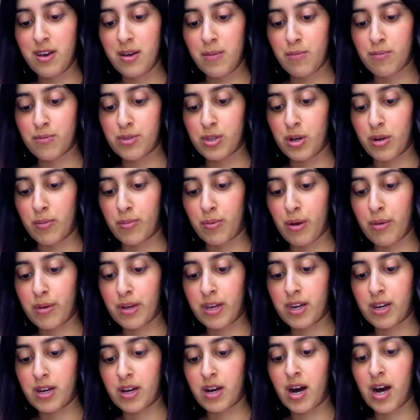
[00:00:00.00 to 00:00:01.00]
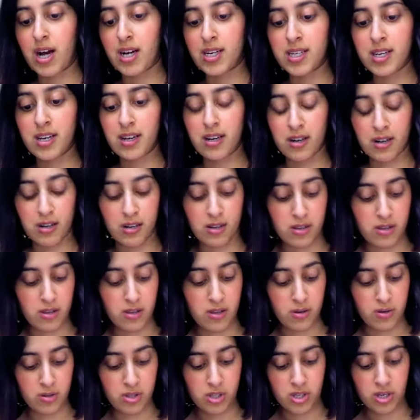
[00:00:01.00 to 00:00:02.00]
So I'm probably gonna cocktail
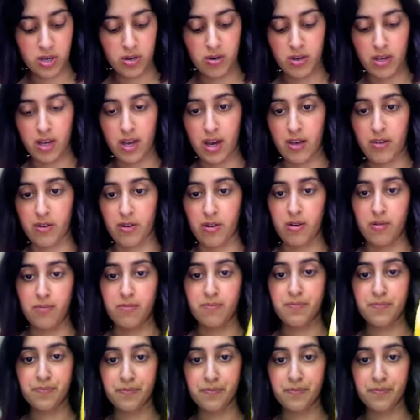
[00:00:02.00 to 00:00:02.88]
those two together